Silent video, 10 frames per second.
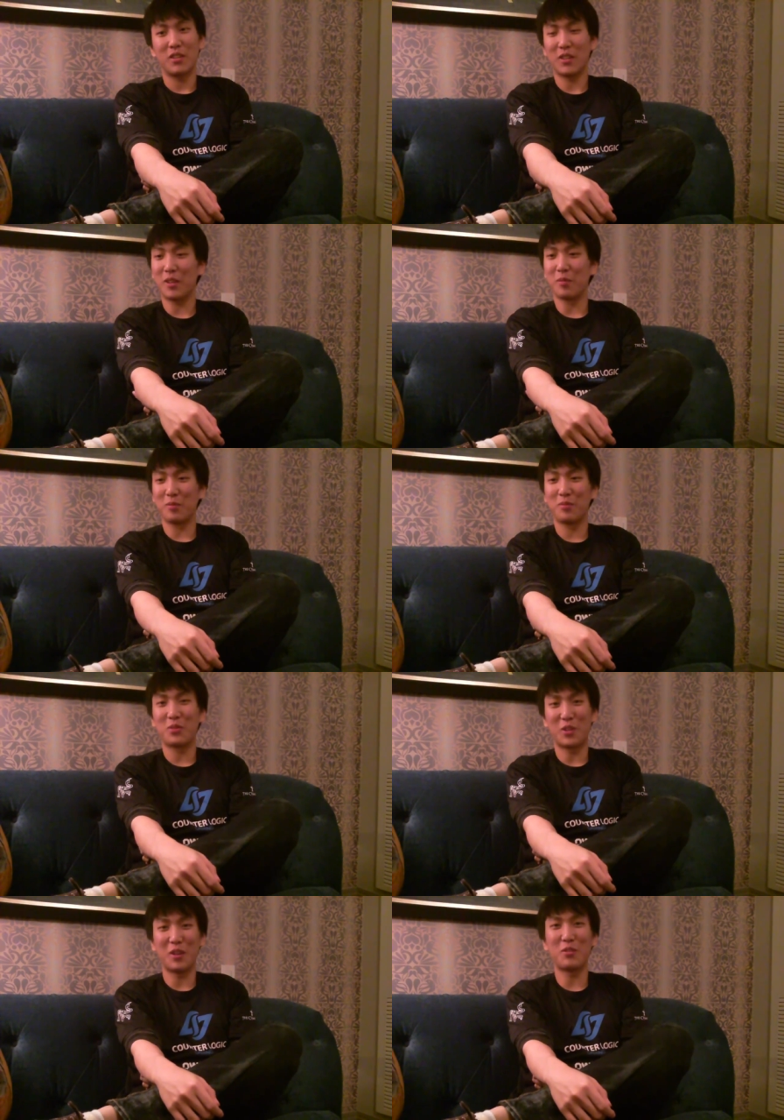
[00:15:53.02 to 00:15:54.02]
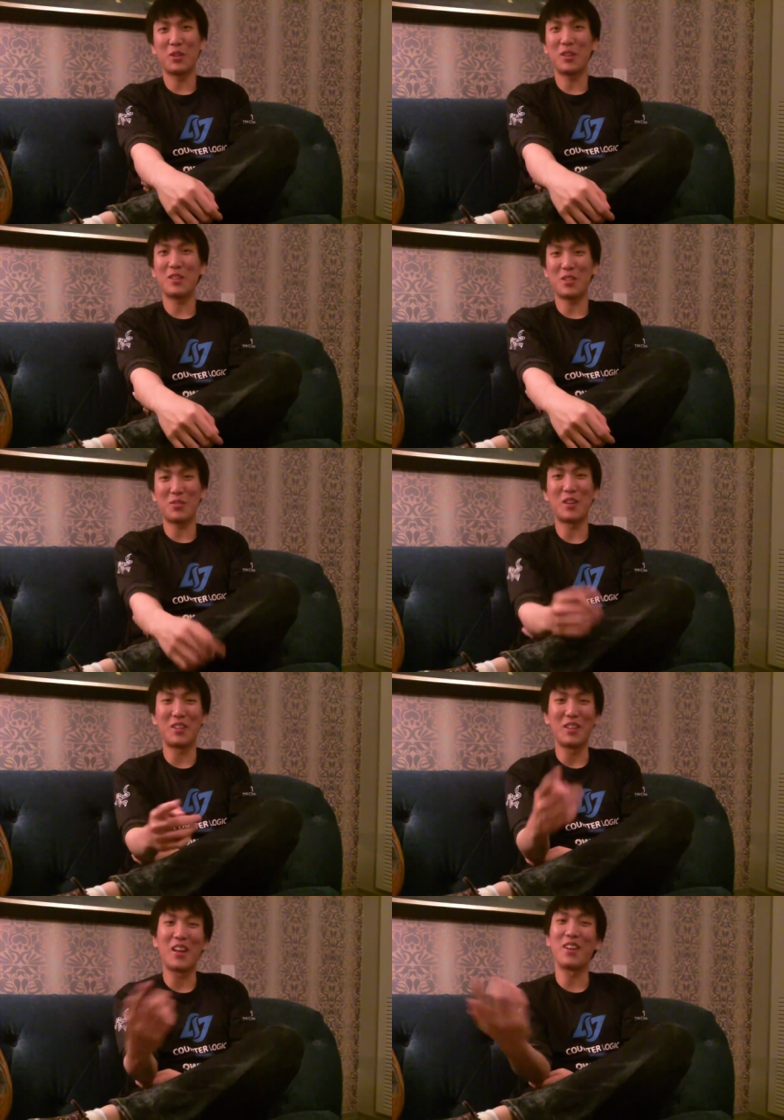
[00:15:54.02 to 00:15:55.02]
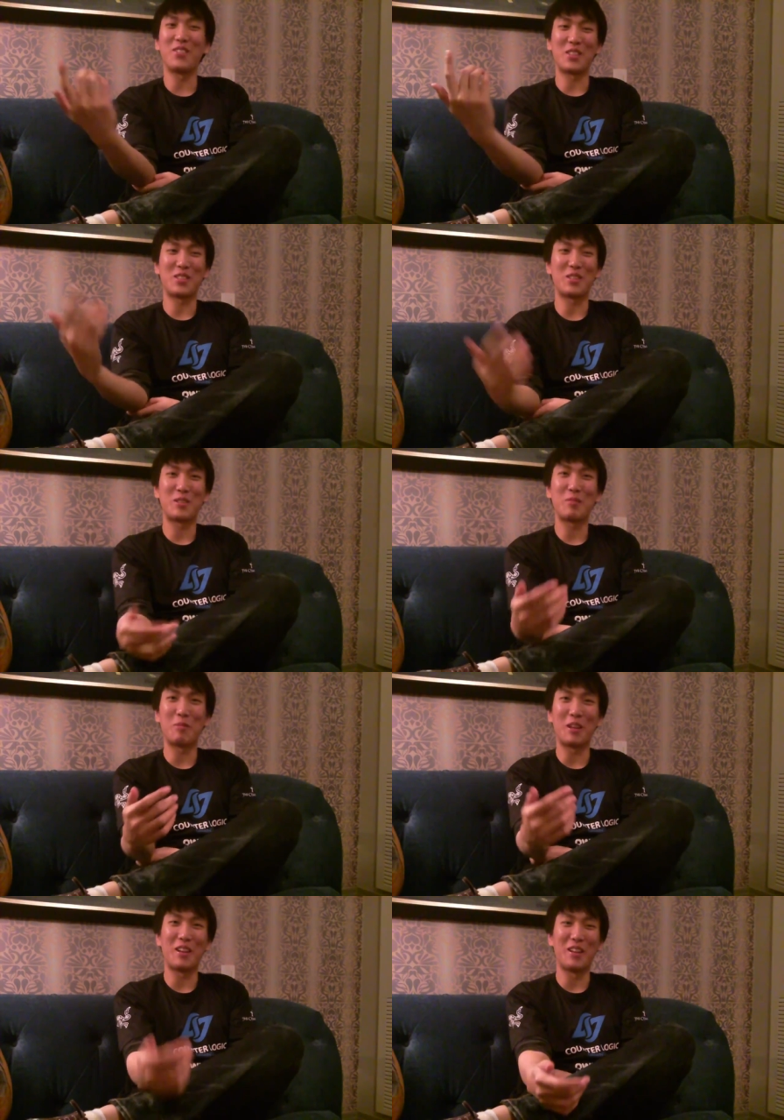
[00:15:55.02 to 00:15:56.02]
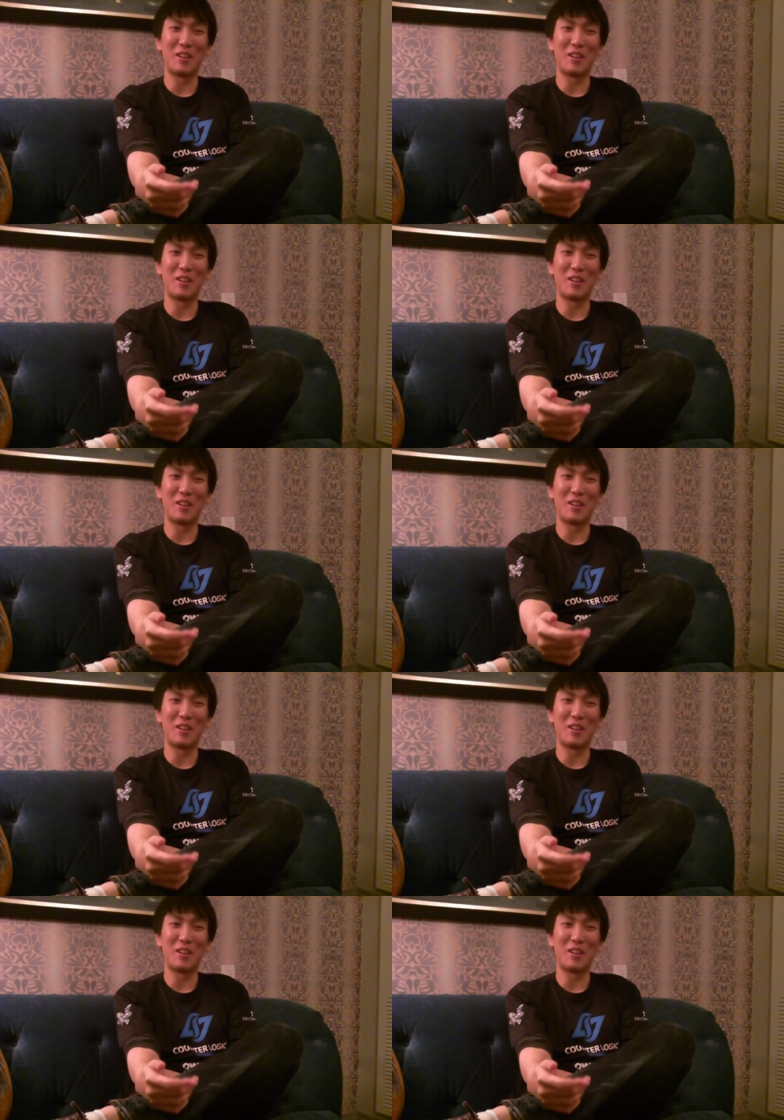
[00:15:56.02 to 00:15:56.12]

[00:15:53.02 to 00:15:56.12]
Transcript: Damn, you've done a lot of research, but